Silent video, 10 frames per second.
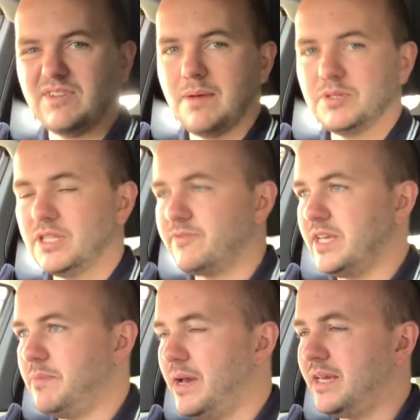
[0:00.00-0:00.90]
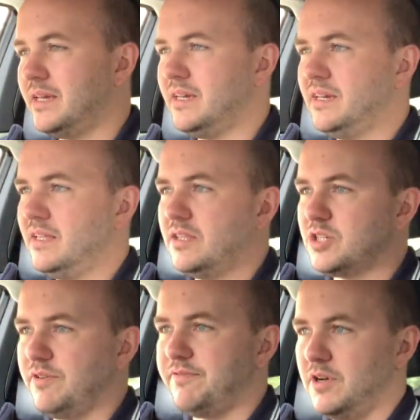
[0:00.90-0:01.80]
on Amazon, or on eBay,
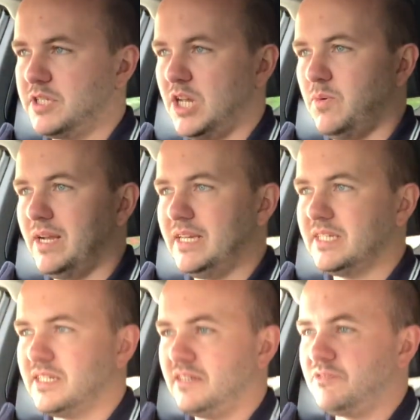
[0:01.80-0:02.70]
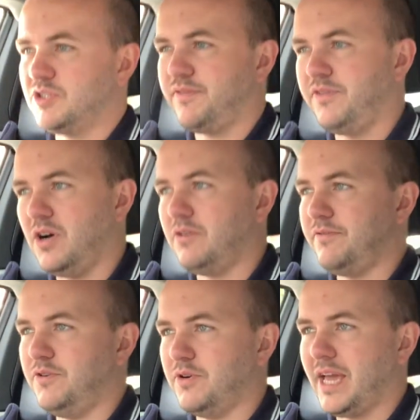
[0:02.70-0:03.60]
sort of 40 quid. It does a
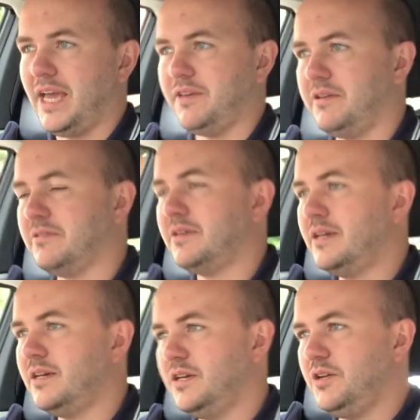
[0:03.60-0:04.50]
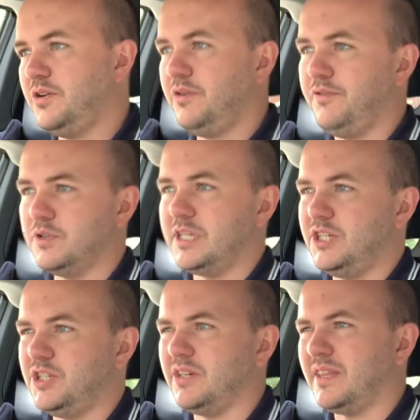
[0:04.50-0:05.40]
4K
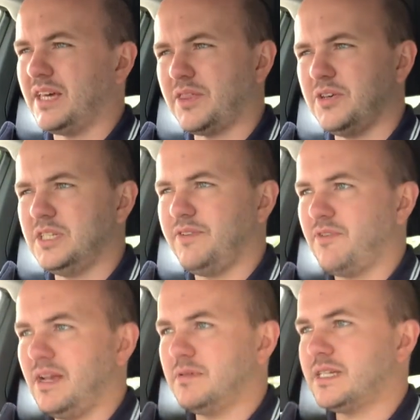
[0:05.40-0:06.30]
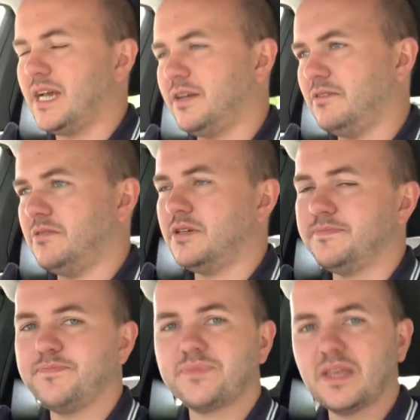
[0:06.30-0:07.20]
footage at I think 30 frames a
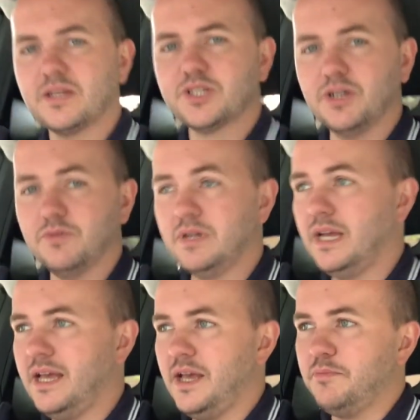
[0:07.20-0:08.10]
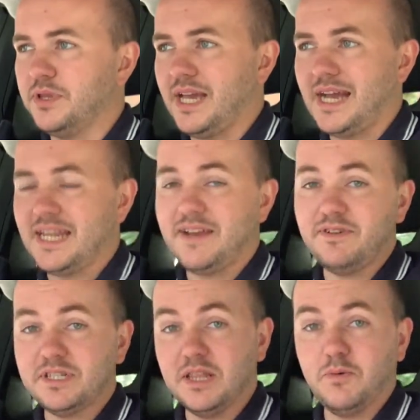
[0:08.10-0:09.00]
second. So, but the idea
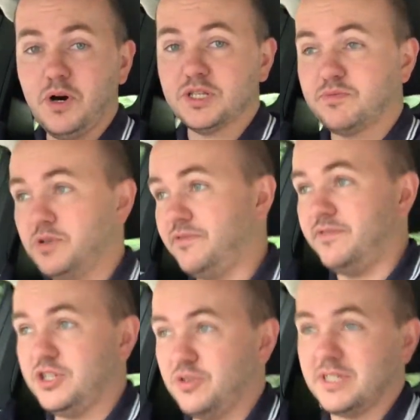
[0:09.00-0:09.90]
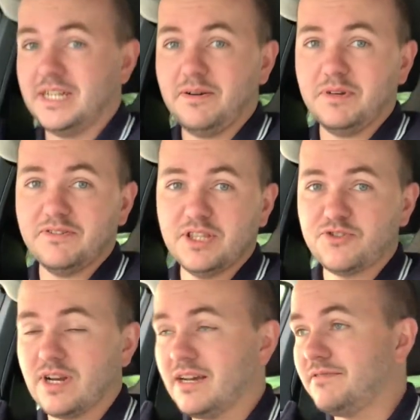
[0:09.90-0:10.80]
is that they're waterproof, it chucks it down while you're on the
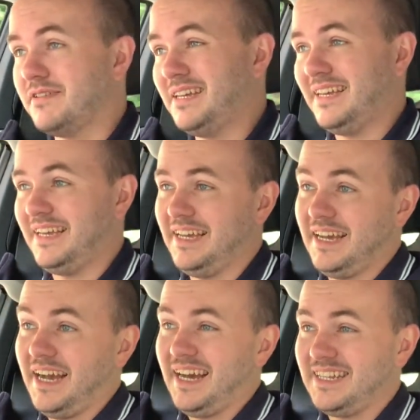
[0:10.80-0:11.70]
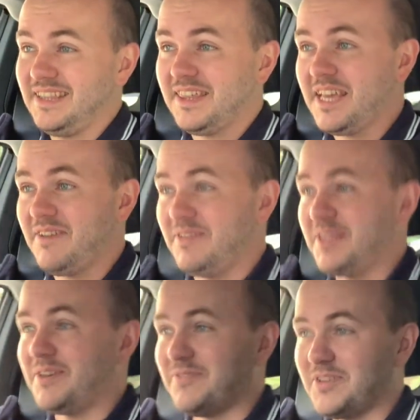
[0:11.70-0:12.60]
drive, and in theory
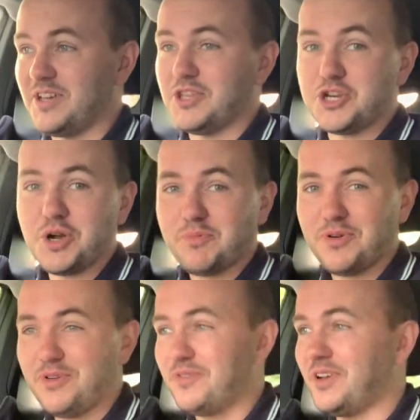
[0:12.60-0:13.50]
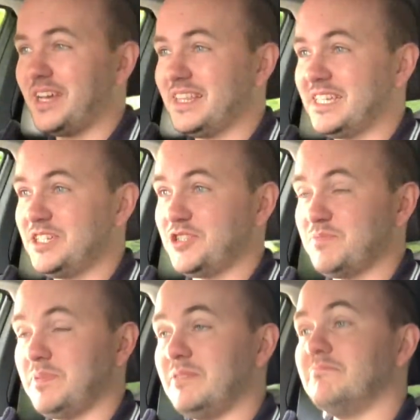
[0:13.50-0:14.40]
they're shockproof. And this has just
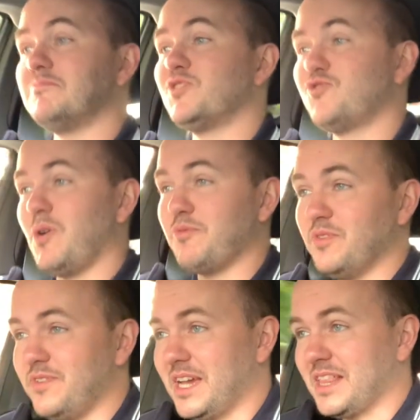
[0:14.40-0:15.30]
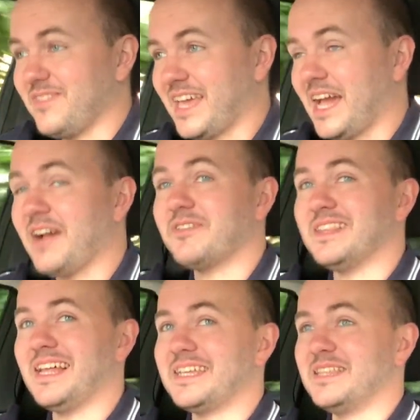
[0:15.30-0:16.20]
been dropped from the vehicle of a car, and it
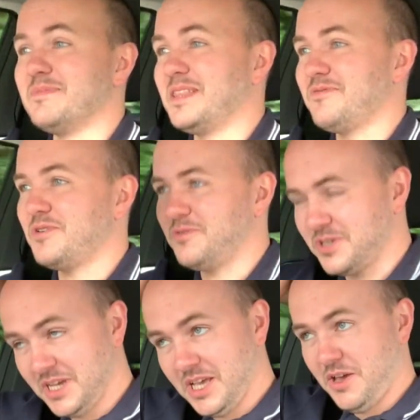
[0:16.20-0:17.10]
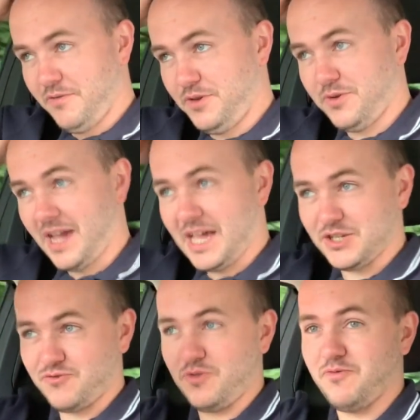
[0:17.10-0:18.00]
landed in the middle of the road. A few cars
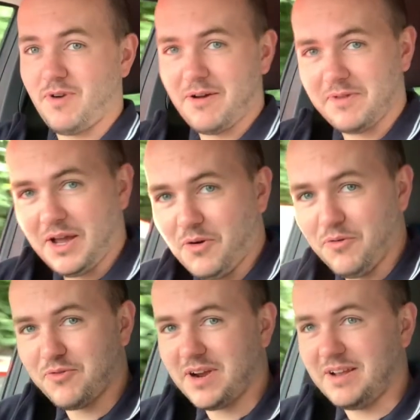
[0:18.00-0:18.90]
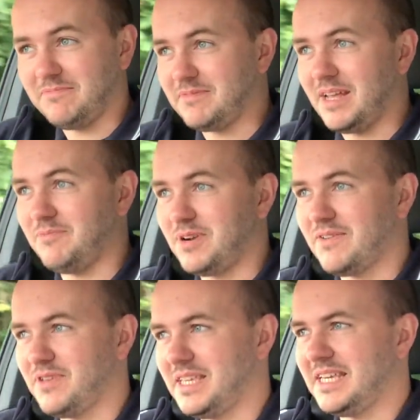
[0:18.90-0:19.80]
drove round it, over it, and
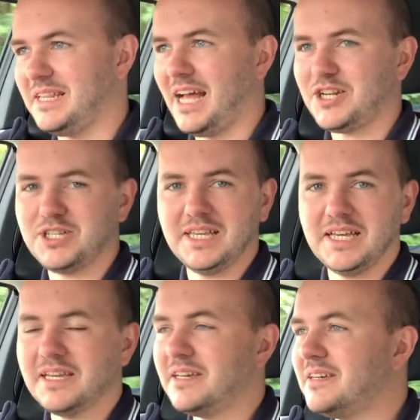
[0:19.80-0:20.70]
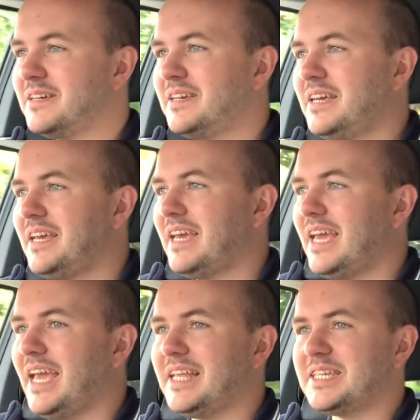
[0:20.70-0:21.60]
whatever. They didn't actually
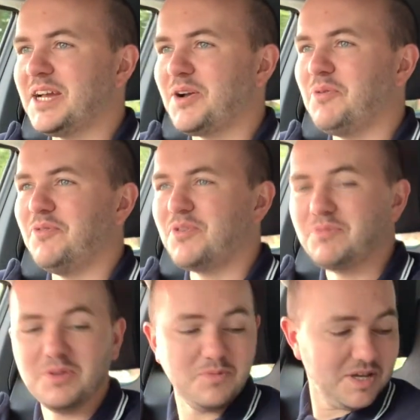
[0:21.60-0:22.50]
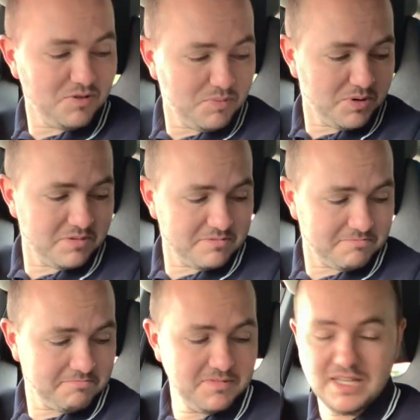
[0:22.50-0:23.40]
hit it and go over it with a wheel, but
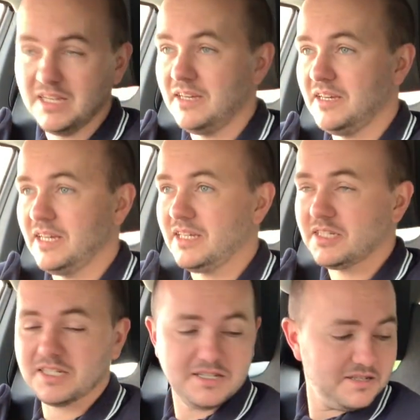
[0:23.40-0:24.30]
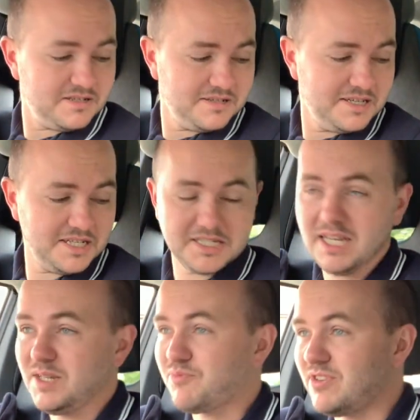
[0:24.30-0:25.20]
it
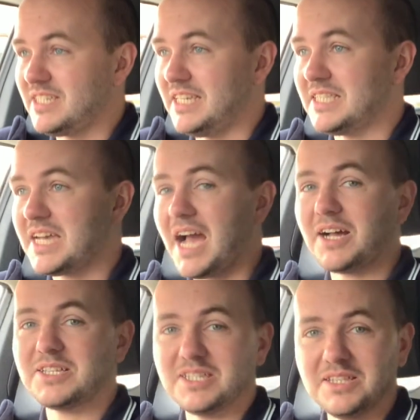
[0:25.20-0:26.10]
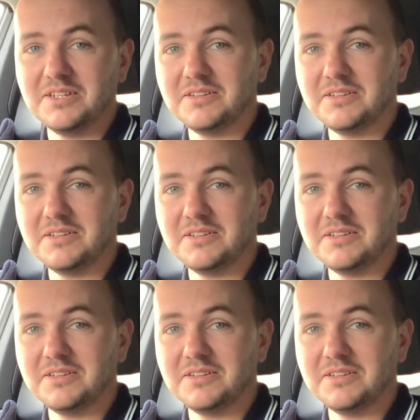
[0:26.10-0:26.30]
seems pretty intact, and